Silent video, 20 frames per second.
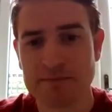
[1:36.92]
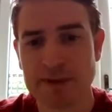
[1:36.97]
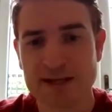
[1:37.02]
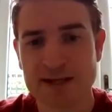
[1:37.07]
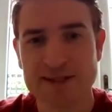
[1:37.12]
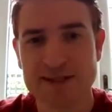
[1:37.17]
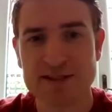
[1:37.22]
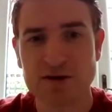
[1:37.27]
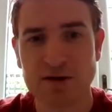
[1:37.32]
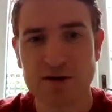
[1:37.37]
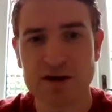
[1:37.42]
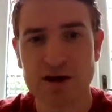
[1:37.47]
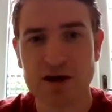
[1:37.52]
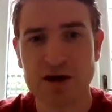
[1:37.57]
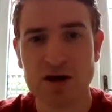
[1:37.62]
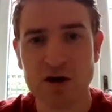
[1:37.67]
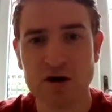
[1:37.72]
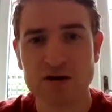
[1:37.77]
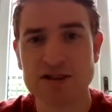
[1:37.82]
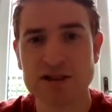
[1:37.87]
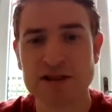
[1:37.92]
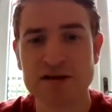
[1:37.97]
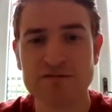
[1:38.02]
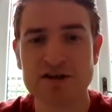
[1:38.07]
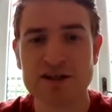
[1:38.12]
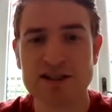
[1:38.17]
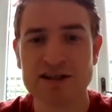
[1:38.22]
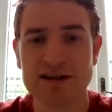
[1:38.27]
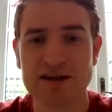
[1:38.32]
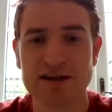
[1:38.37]
based on a lot of
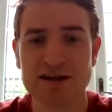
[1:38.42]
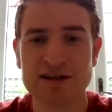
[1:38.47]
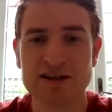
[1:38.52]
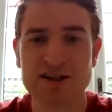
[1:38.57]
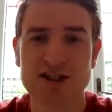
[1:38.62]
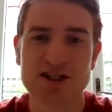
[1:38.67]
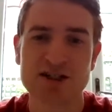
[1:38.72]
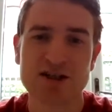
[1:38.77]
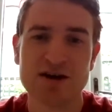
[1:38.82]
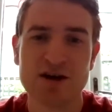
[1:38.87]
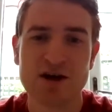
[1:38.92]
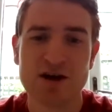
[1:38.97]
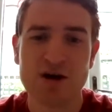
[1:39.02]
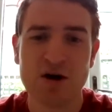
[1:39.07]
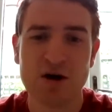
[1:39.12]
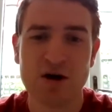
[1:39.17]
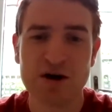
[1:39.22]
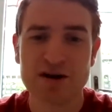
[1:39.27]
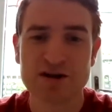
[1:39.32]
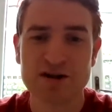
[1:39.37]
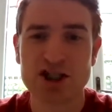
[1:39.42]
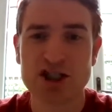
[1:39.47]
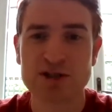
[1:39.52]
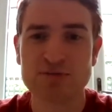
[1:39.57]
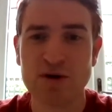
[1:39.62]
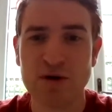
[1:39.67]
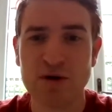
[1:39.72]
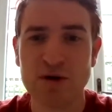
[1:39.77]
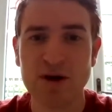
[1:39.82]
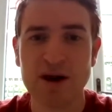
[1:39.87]
research on a
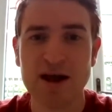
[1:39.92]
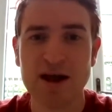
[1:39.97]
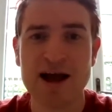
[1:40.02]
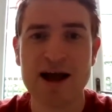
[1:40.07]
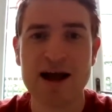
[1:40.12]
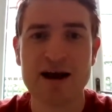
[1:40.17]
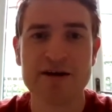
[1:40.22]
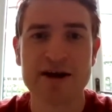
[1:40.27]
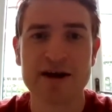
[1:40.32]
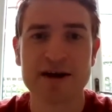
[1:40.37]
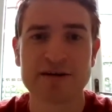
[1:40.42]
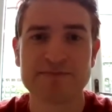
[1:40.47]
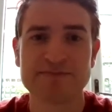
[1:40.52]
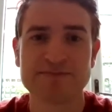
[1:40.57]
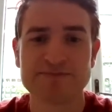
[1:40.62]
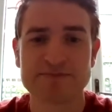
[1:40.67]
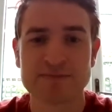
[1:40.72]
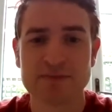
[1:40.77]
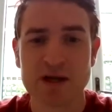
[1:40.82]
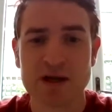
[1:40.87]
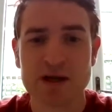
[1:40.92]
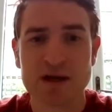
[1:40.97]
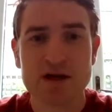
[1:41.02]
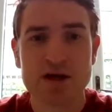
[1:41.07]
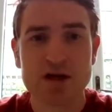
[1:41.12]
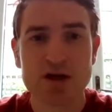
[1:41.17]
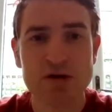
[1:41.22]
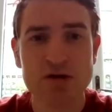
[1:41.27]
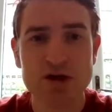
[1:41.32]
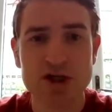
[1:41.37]
small area.
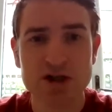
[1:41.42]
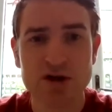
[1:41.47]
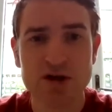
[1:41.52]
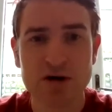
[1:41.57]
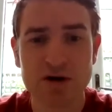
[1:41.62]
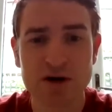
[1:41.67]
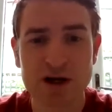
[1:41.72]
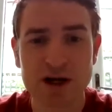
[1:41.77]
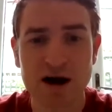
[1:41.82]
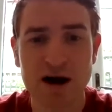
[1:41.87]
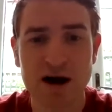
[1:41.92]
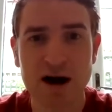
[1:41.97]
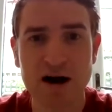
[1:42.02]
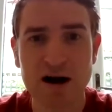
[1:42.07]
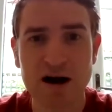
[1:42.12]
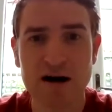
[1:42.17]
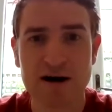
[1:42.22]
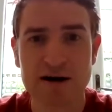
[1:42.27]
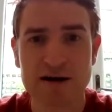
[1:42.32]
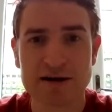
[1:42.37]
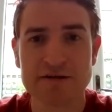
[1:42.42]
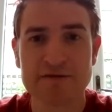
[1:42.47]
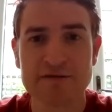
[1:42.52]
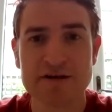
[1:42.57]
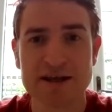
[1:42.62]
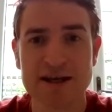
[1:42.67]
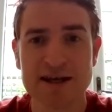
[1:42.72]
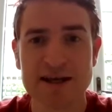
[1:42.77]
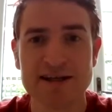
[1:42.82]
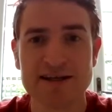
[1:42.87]
You should look hard
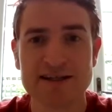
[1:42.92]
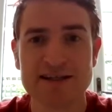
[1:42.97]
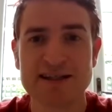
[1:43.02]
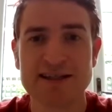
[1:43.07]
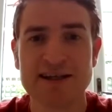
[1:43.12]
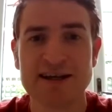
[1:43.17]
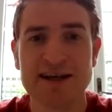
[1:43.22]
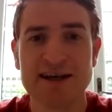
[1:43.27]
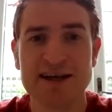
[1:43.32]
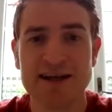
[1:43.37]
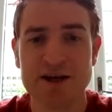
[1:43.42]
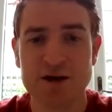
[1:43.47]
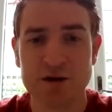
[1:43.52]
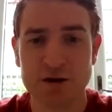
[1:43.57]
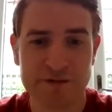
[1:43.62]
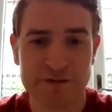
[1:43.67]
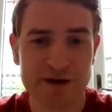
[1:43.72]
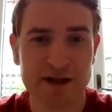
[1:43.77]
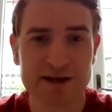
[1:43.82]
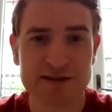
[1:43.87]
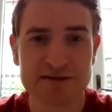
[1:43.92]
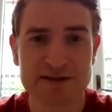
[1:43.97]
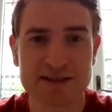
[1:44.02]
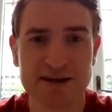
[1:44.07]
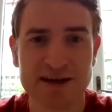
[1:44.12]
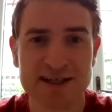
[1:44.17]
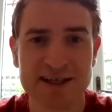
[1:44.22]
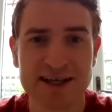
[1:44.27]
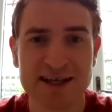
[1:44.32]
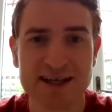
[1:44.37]
for these in your field of
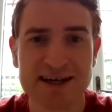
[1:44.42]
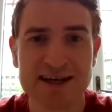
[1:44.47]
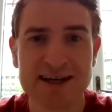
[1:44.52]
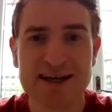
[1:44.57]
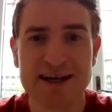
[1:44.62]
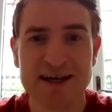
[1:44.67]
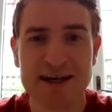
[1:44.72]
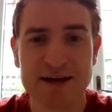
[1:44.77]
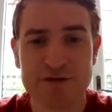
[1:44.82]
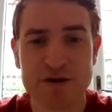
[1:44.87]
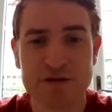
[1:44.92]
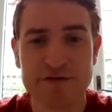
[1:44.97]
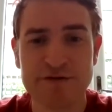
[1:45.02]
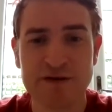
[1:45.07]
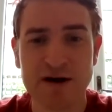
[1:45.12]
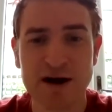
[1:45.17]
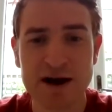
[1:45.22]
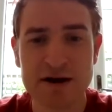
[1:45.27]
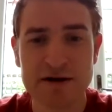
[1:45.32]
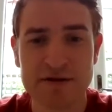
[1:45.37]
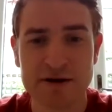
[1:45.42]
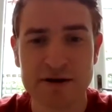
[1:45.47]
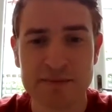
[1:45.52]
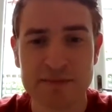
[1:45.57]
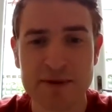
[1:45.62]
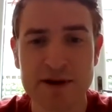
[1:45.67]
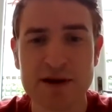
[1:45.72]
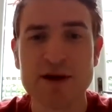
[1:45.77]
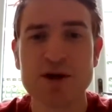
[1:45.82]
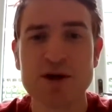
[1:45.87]
study, and if you find
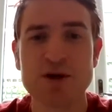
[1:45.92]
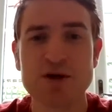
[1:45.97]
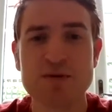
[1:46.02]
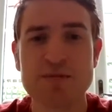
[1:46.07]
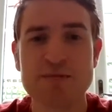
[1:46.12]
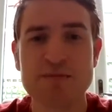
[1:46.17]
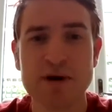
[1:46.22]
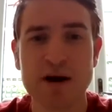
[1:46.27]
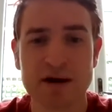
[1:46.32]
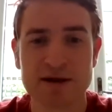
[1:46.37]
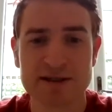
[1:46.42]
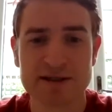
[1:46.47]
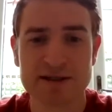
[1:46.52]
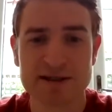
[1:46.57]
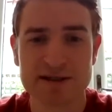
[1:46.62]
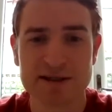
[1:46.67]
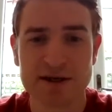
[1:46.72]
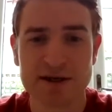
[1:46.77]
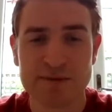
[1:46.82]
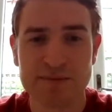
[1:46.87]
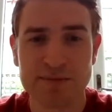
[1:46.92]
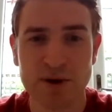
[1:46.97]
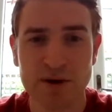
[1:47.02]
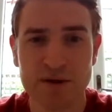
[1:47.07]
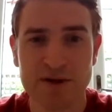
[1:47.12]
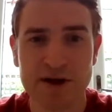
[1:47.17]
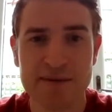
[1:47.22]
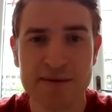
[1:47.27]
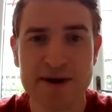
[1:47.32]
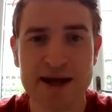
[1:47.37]
them, you must
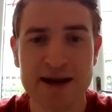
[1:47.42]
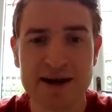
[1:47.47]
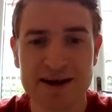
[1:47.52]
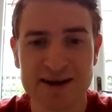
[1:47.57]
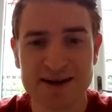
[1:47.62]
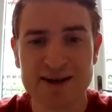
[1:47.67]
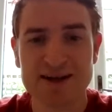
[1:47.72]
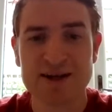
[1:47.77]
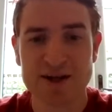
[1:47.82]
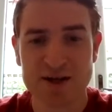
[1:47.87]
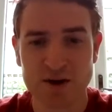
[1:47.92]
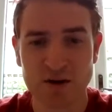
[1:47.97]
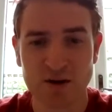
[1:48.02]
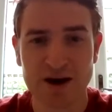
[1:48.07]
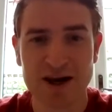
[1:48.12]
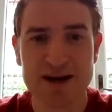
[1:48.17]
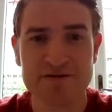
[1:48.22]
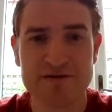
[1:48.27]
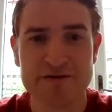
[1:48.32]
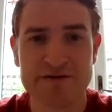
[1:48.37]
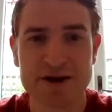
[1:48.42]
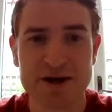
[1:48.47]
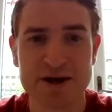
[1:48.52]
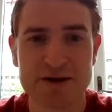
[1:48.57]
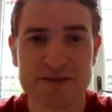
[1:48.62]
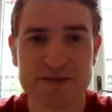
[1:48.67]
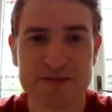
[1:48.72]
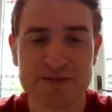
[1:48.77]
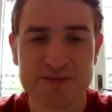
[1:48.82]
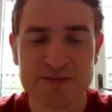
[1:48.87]
put them in your lit
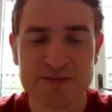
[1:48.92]
review.